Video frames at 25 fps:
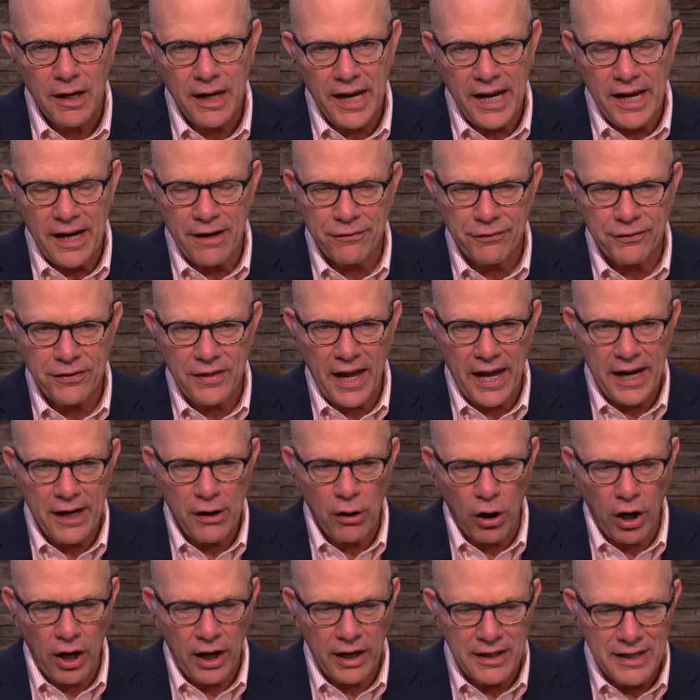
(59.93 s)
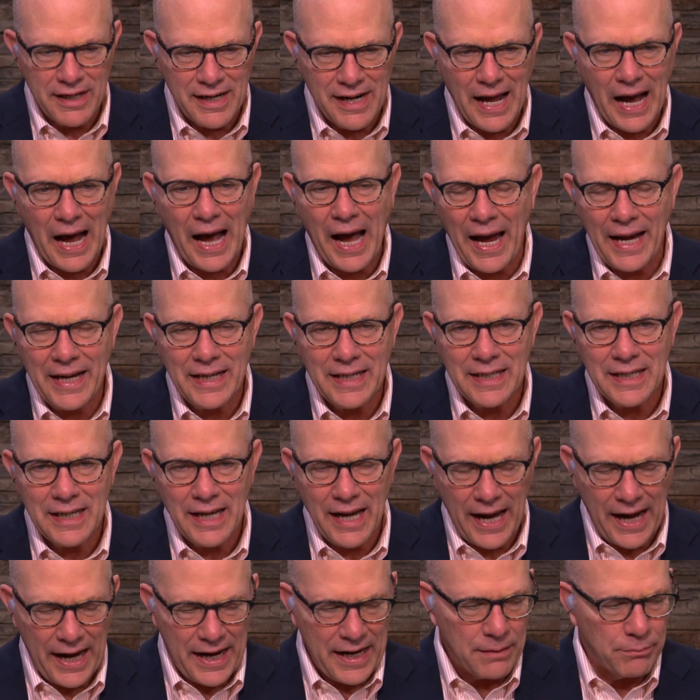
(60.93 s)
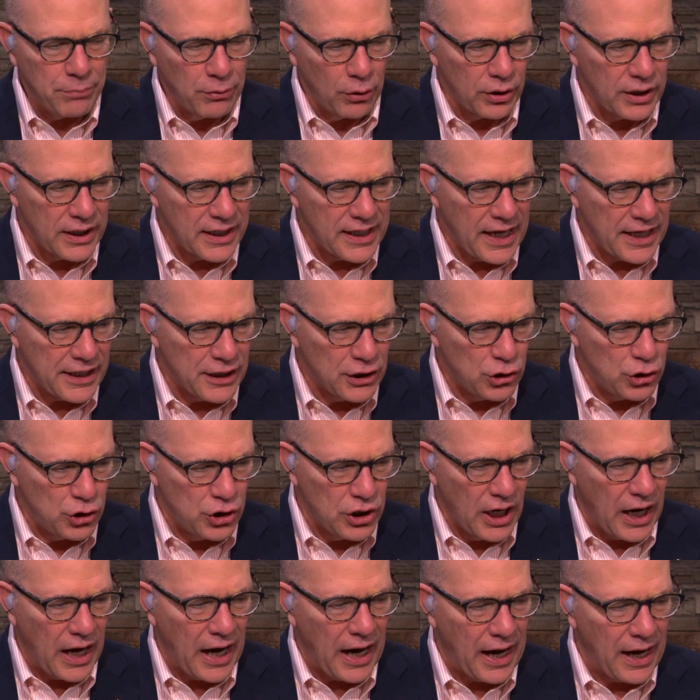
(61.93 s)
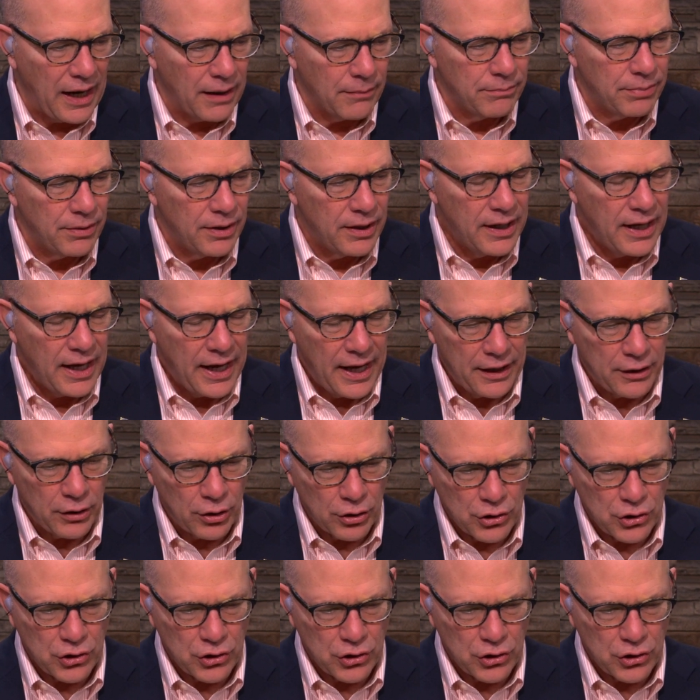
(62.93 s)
if they are not able to get a job and are